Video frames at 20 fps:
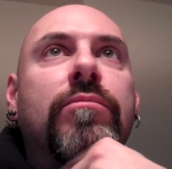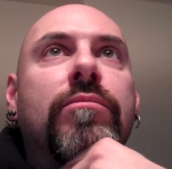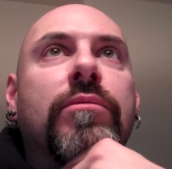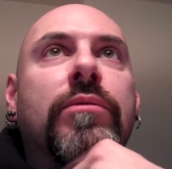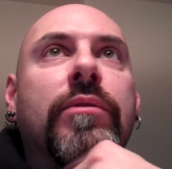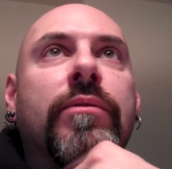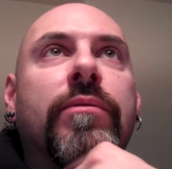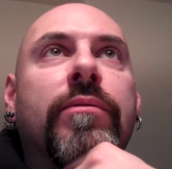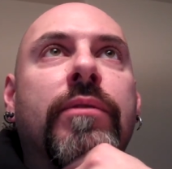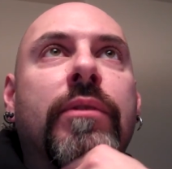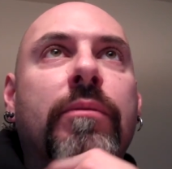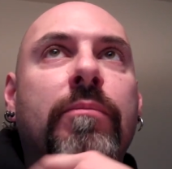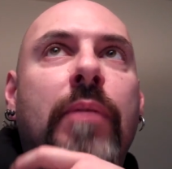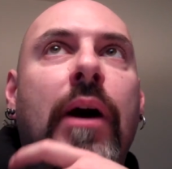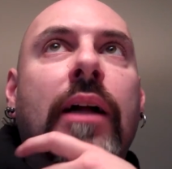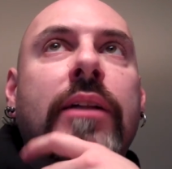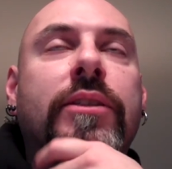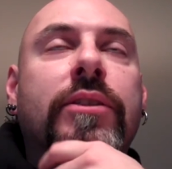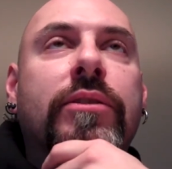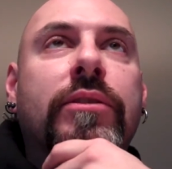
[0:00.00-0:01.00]
the
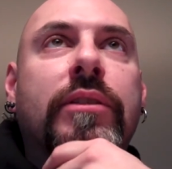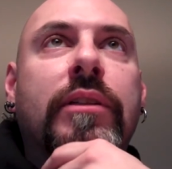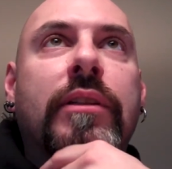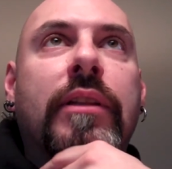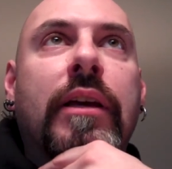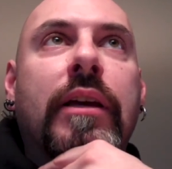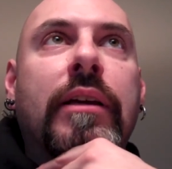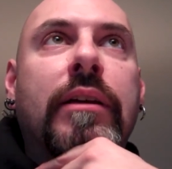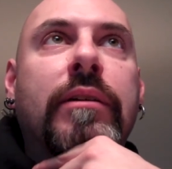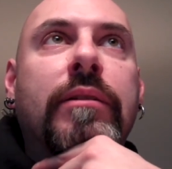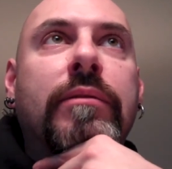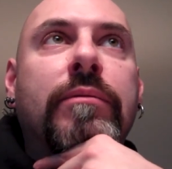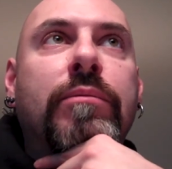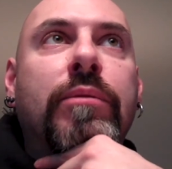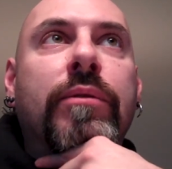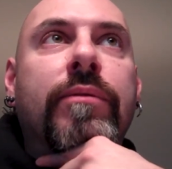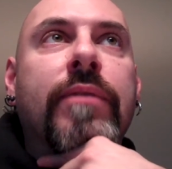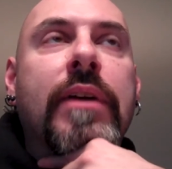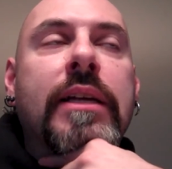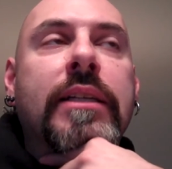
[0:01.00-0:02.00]
monsters that they
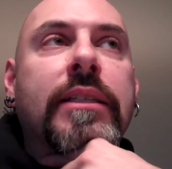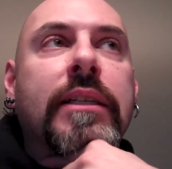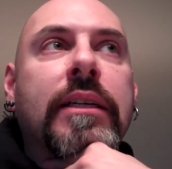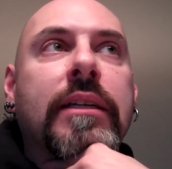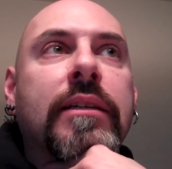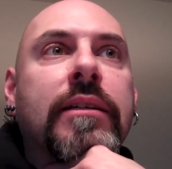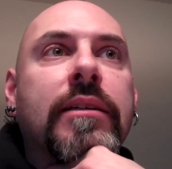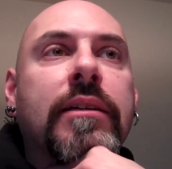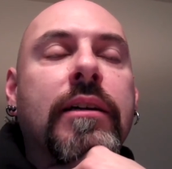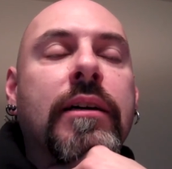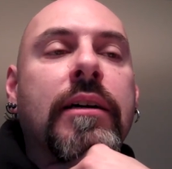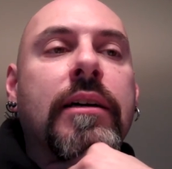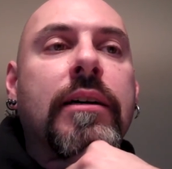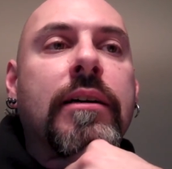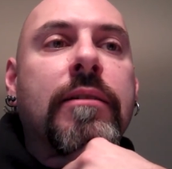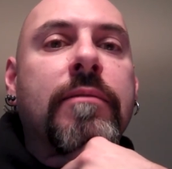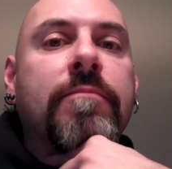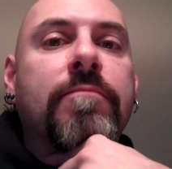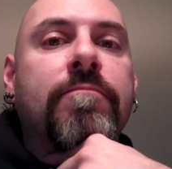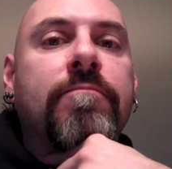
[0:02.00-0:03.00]
were facing,
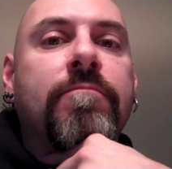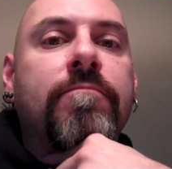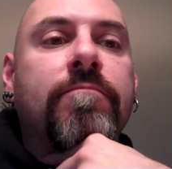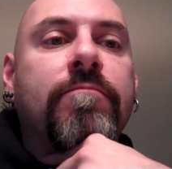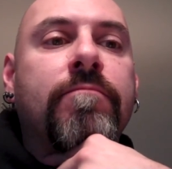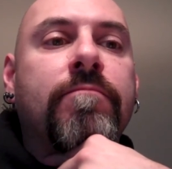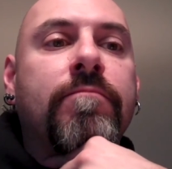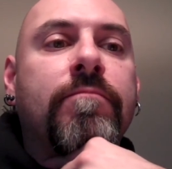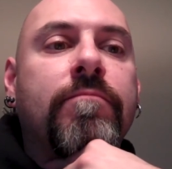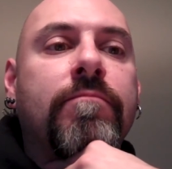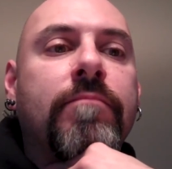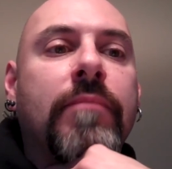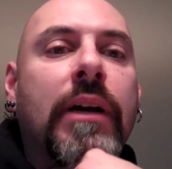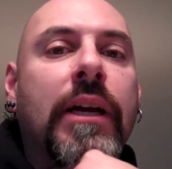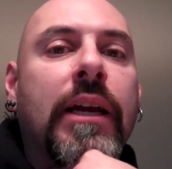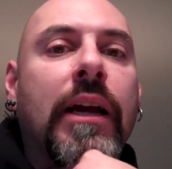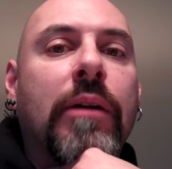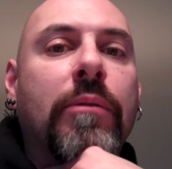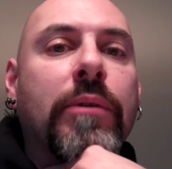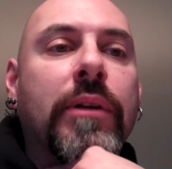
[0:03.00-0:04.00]
I
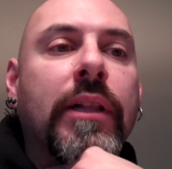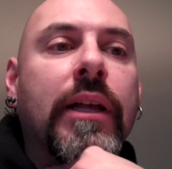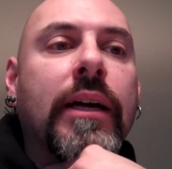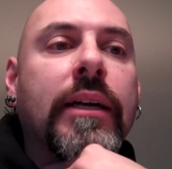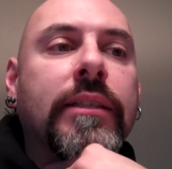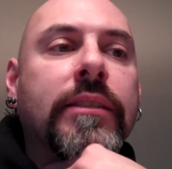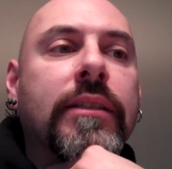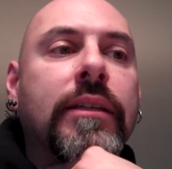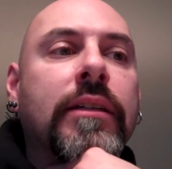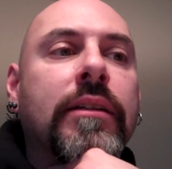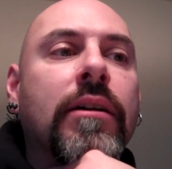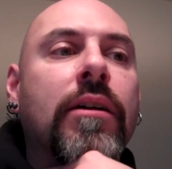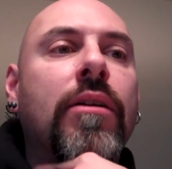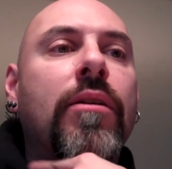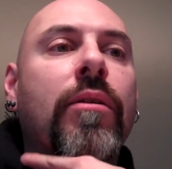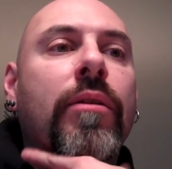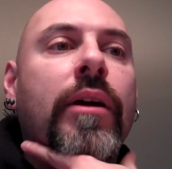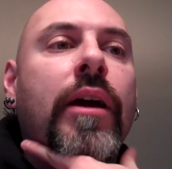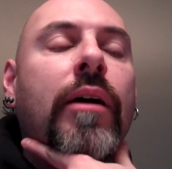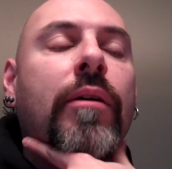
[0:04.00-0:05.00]
kind of realized that,
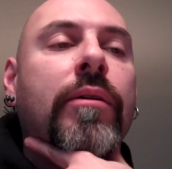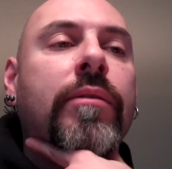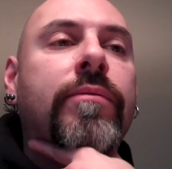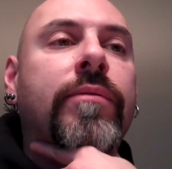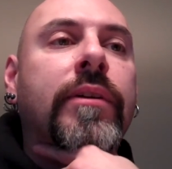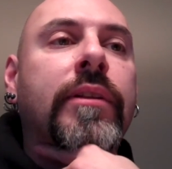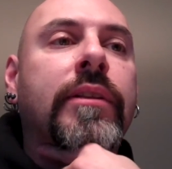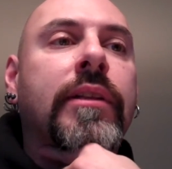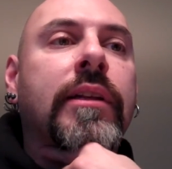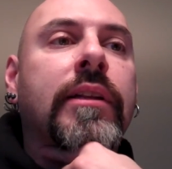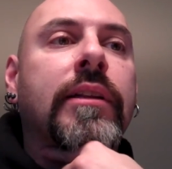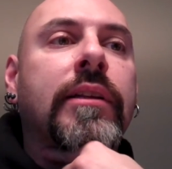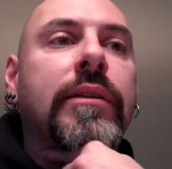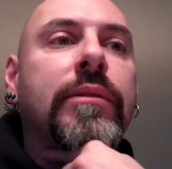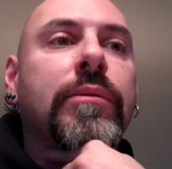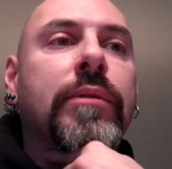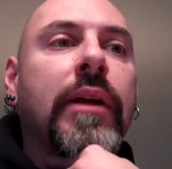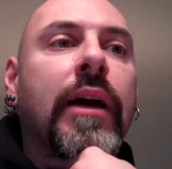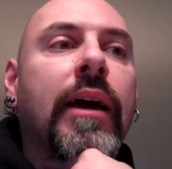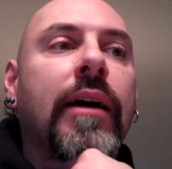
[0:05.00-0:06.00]
oh yeah, it would fit that he
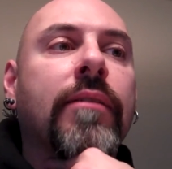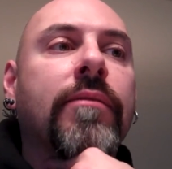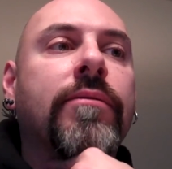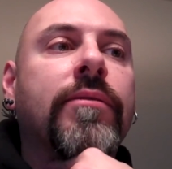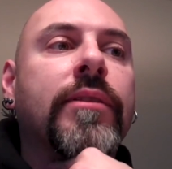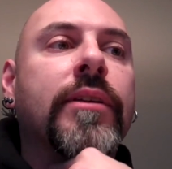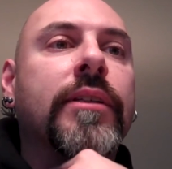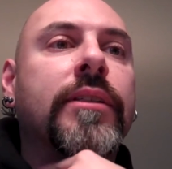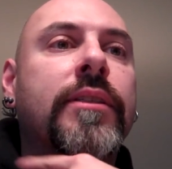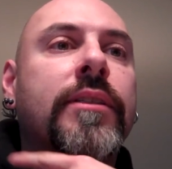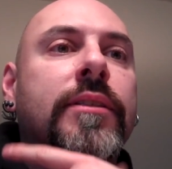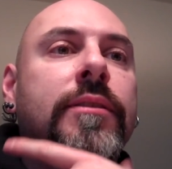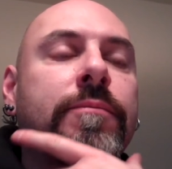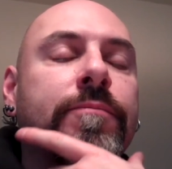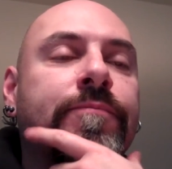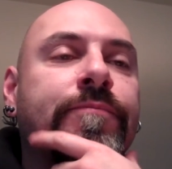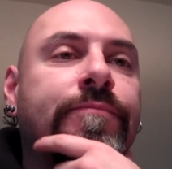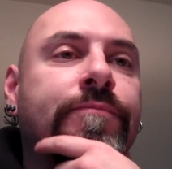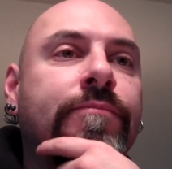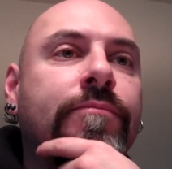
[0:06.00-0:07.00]
would have this
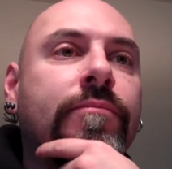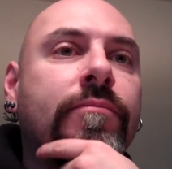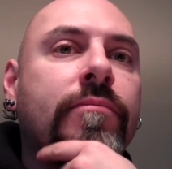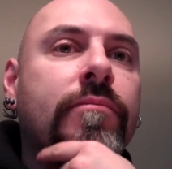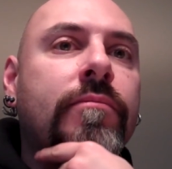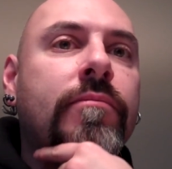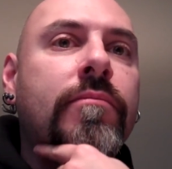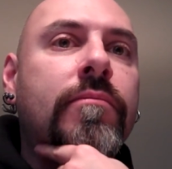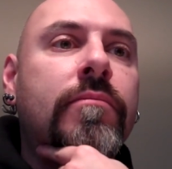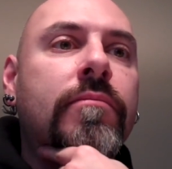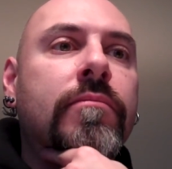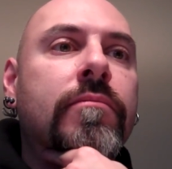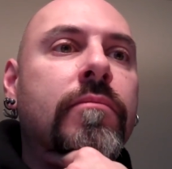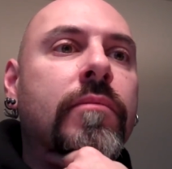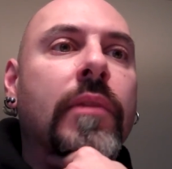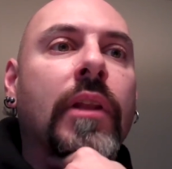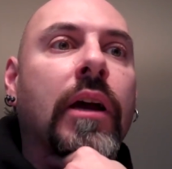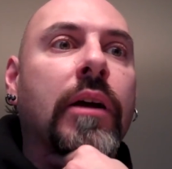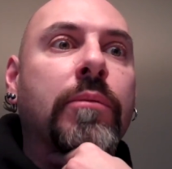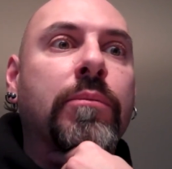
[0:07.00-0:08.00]

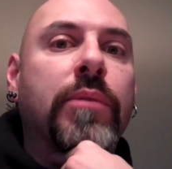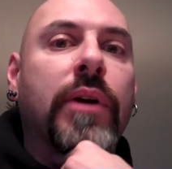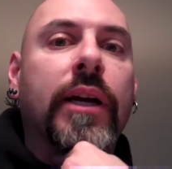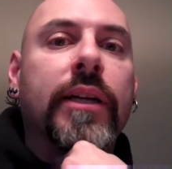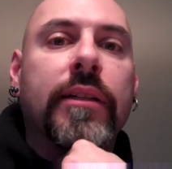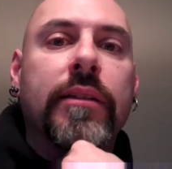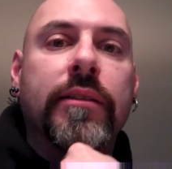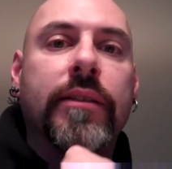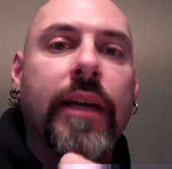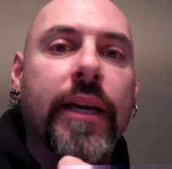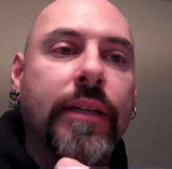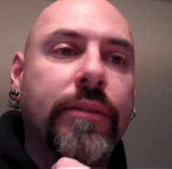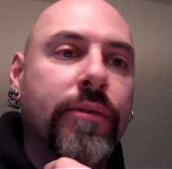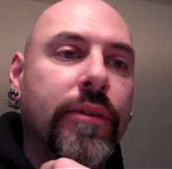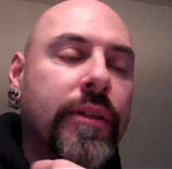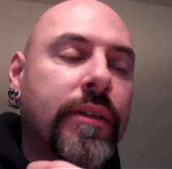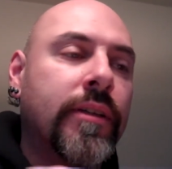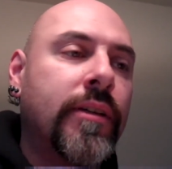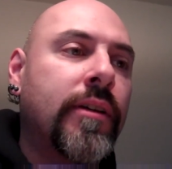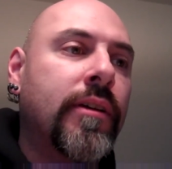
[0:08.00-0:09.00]
unbridled
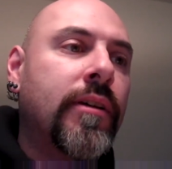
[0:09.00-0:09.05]
hatred